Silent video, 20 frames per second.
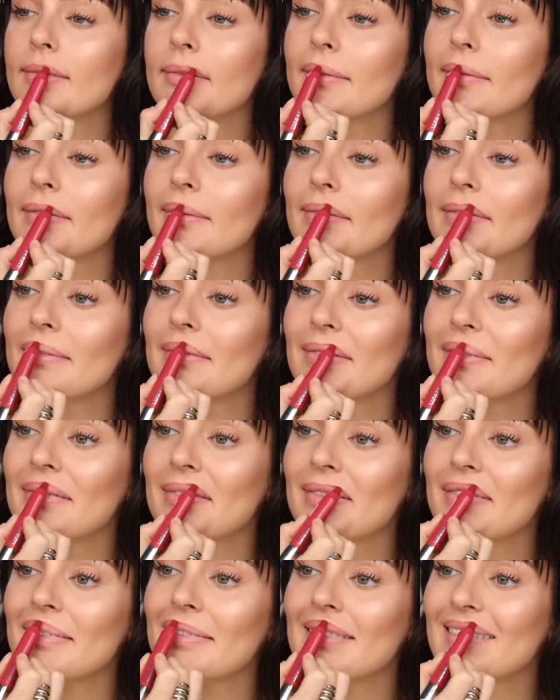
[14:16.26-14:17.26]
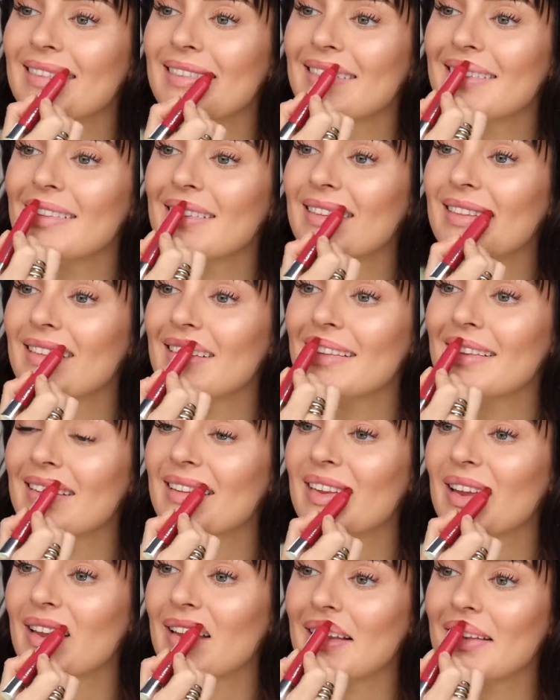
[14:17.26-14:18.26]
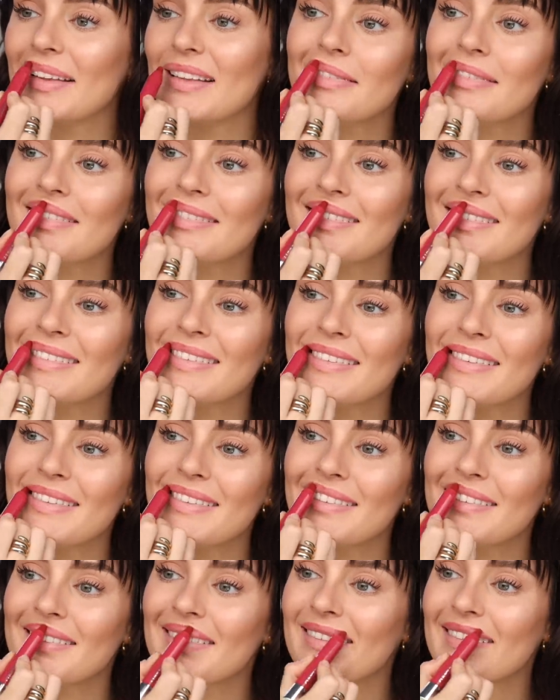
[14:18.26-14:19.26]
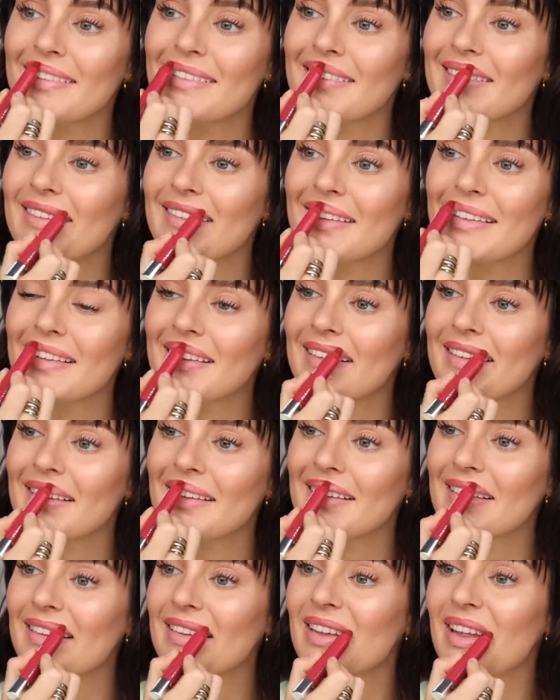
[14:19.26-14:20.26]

Nothing is said.